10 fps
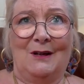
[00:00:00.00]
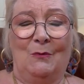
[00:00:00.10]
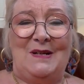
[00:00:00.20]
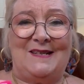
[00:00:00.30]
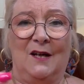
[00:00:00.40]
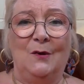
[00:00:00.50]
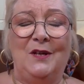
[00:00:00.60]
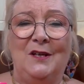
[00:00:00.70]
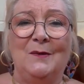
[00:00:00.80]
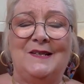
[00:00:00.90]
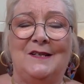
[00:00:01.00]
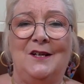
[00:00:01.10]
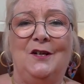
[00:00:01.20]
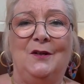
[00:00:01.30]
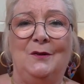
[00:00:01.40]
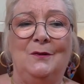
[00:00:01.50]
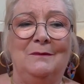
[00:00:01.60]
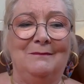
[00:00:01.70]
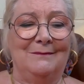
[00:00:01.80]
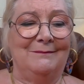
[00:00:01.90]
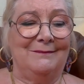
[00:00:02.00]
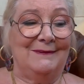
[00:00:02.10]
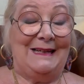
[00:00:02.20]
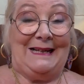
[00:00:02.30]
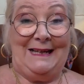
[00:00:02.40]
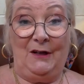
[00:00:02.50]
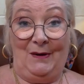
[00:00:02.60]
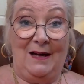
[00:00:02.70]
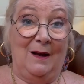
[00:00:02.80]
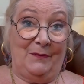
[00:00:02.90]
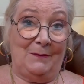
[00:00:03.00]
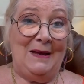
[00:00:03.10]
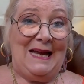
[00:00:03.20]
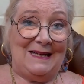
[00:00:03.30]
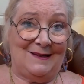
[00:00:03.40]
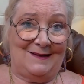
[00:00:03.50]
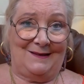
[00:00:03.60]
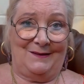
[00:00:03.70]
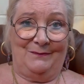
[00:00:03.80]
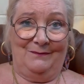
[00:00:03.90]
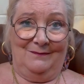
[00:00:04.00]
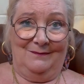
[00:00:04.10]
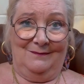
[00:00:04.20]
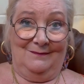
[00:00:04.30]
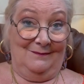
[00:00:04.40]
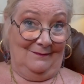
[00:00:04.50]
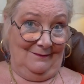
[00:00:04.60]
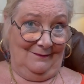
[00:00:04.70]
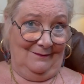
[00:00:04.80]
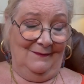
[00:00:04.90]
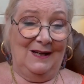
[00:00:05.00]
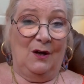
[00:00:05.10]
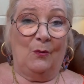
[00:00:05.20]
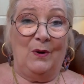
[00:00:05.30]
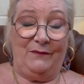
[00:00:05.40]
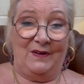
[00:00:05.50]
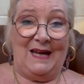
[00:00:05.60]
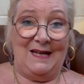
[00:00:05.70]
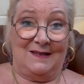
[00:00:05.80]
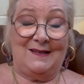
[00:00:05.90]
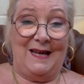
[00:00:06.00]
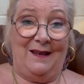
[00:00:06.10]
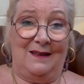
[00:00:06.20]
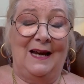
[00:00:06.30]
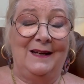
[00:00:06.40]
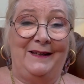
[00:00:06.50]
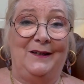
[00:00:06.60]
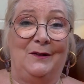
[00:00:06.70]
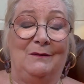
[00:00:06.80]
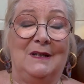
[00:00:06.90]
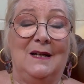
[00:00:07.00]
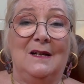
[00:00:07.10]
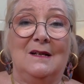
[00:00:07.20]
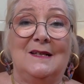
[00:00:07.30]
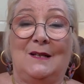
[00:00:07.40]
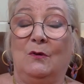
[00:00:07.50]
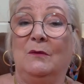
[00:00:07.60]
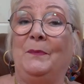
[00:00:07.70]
we're so used to you clearing up the mess. We forget to say thank you. So on